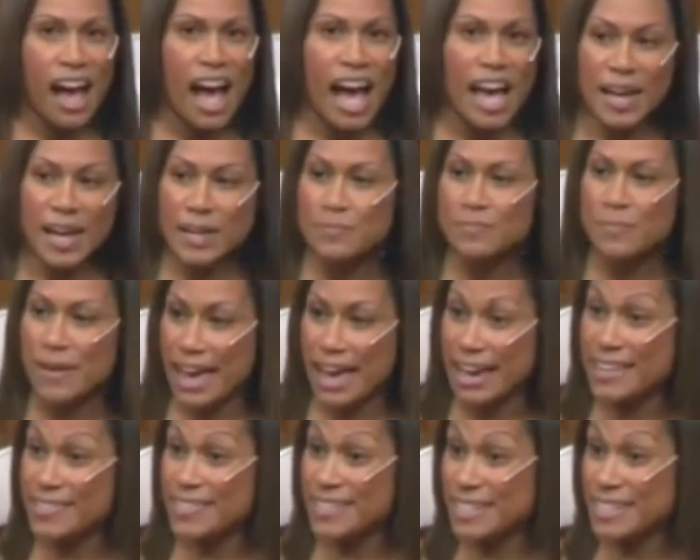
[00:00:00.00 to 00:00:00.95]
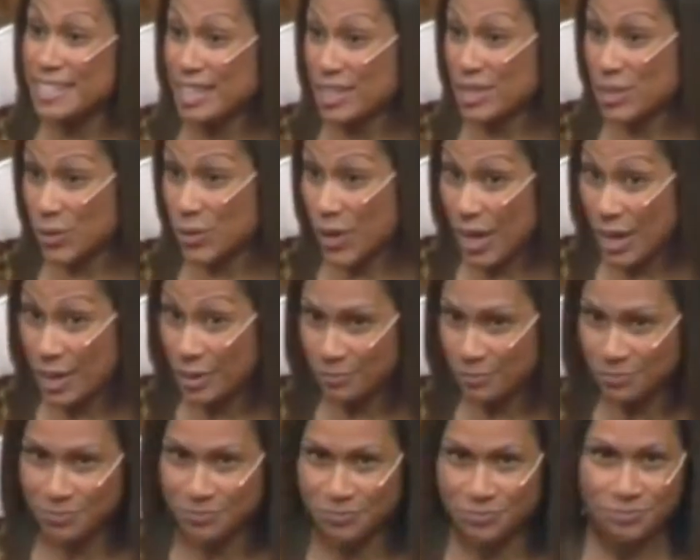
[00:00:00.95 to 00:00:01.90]
I had met in the 6th grade.
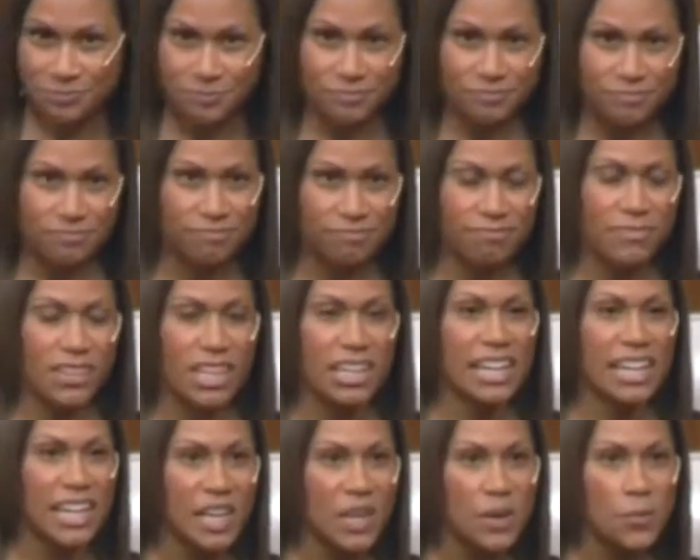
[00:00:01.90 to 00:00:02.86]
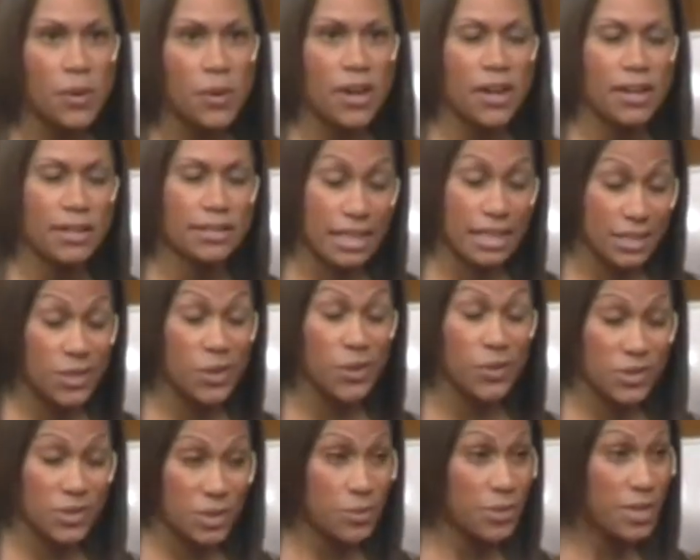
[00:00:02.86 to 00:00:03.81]
He was, I
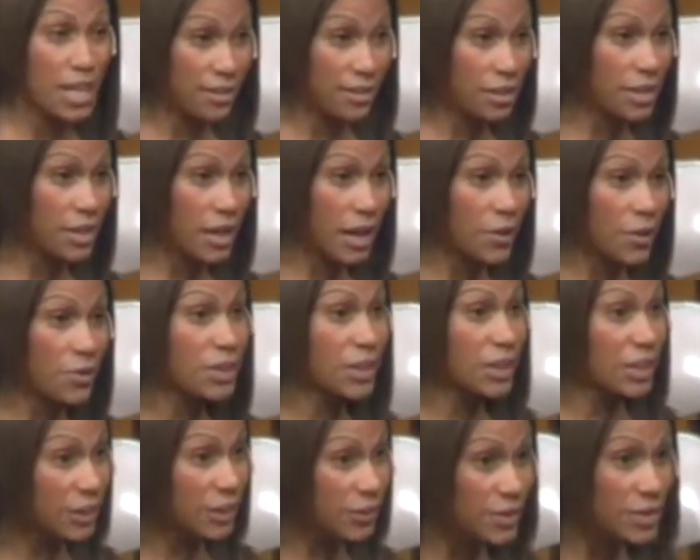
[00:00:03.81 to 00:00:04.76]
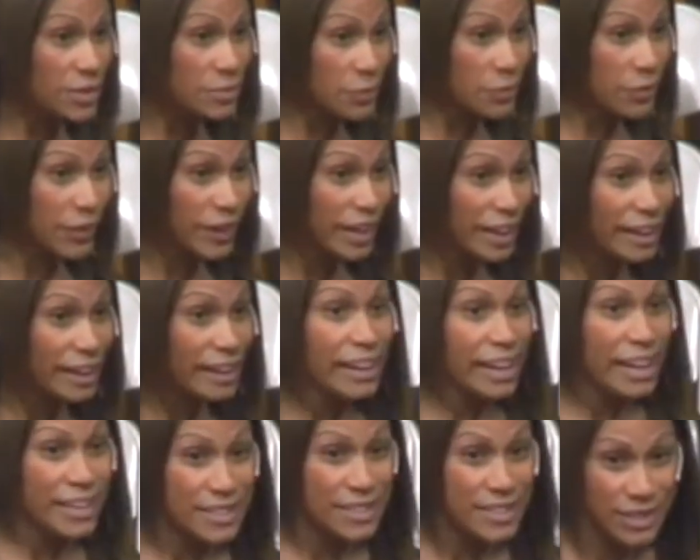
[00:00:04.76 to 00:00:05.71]
told you, without a doubt, the cutest boy
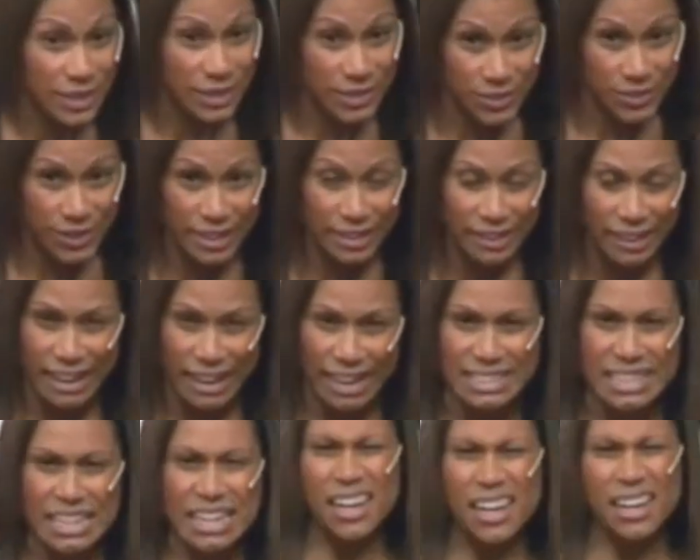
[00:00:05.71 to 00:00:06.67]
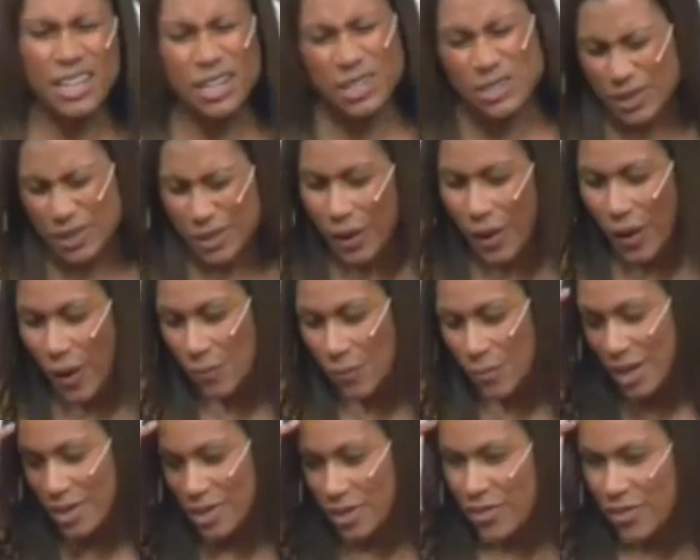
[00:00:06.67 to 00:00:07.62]
in the 6th grade class. And he used to call
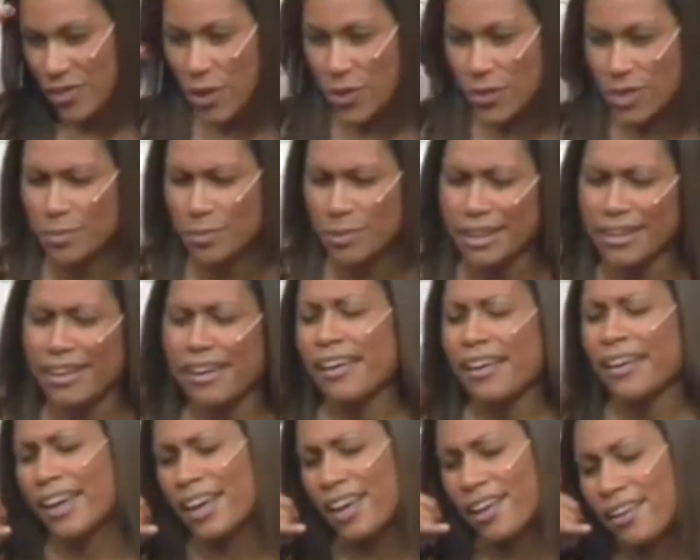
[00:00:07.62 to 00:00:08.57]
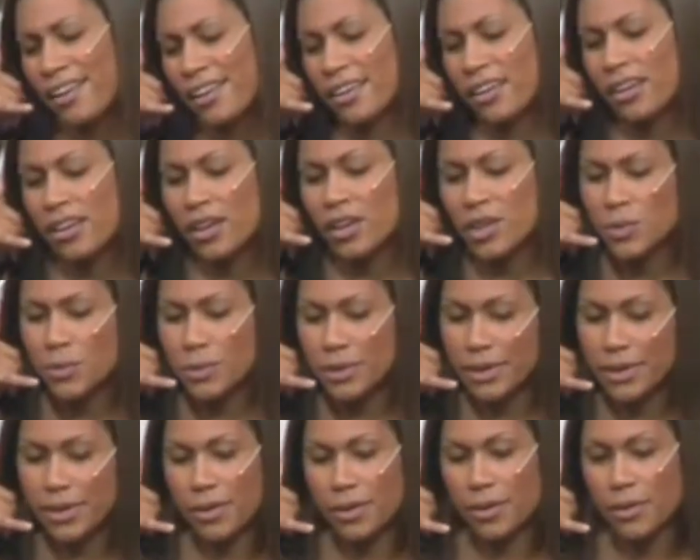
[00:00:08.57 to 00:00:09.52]
me on the phone. He'd be like, hey, you
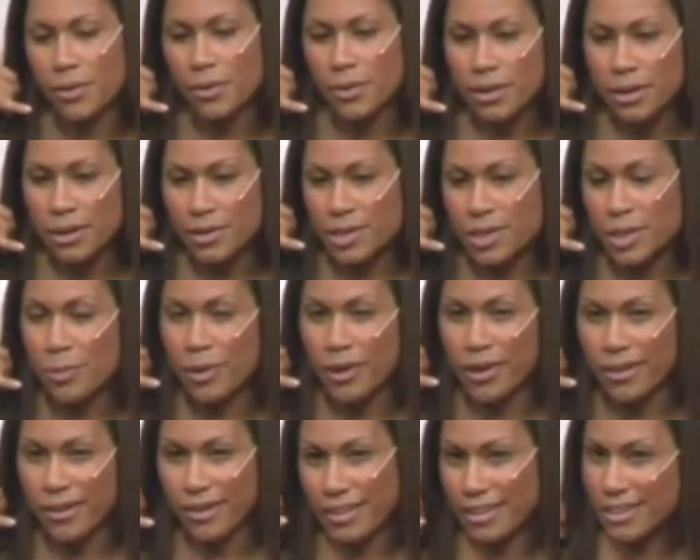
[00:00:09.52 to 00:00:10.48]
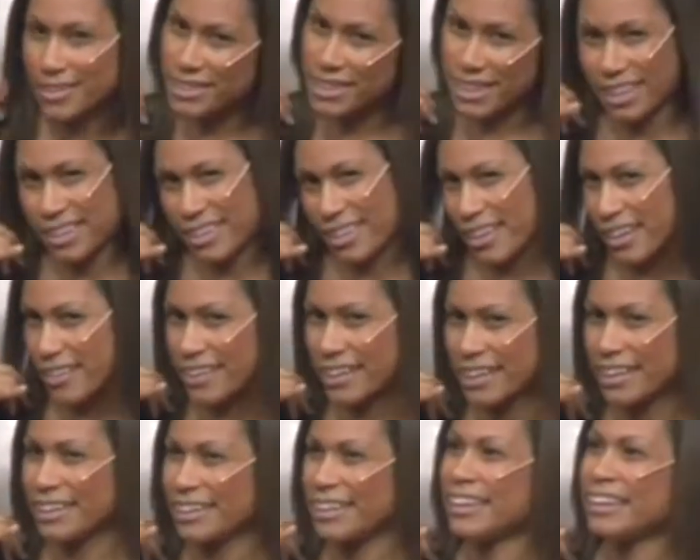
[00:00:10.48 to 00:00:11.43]
want to go to the park? And I was like, you know
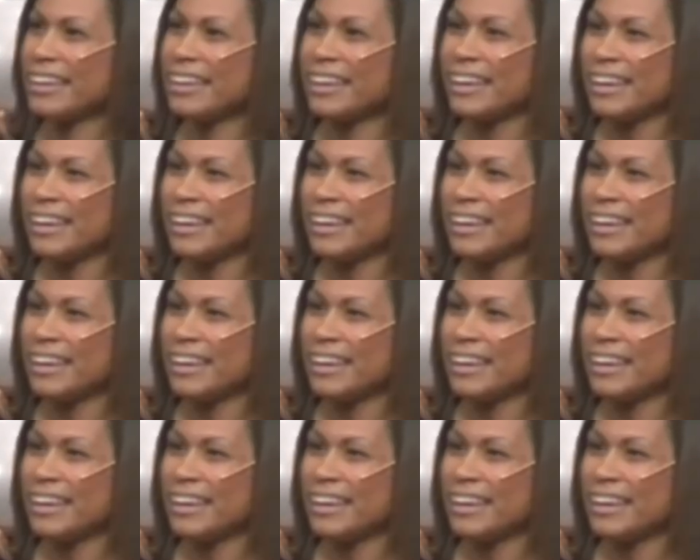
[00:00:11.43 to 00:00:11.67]
it.